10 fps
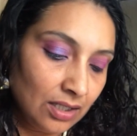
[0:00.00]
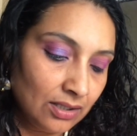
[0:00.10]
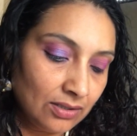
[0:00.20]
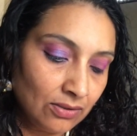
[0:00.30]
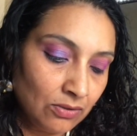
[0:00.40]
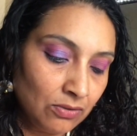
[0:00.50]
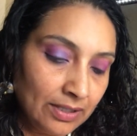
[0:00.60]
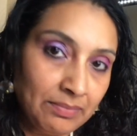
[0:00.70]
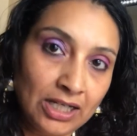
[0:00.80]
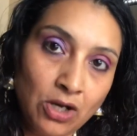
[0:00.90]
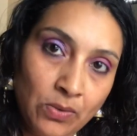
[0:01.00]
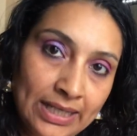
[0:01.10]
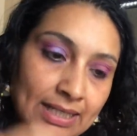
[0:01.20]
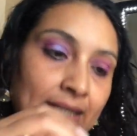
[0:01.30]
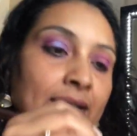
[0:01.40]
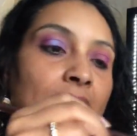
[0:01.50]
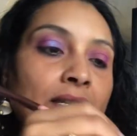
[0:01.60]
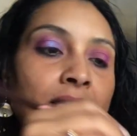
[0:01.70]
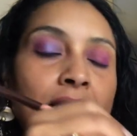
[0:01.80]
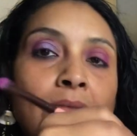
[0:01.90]
So let me go in
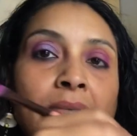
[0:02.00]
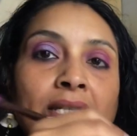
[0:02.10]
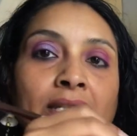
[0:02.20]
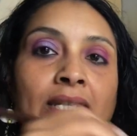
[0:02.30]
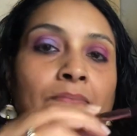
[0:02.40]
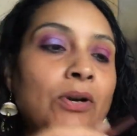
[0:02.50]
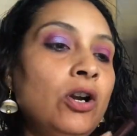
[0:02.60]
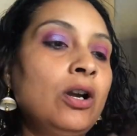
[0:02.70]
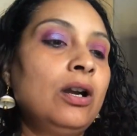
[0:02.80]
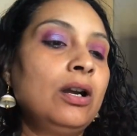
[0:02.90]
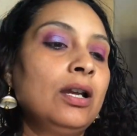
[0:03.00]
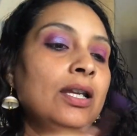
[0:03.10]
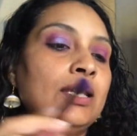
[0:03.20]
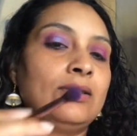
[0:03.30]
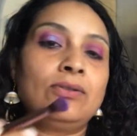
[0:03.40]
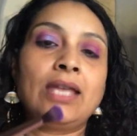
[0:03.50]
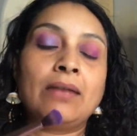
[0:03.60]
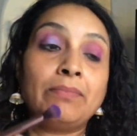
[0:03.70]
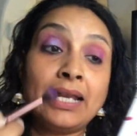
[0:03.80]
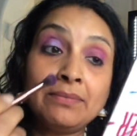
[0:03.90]
a little bit deeper into
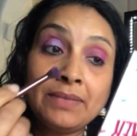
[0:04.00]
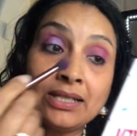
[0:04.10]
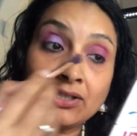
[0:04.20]
that Bite Me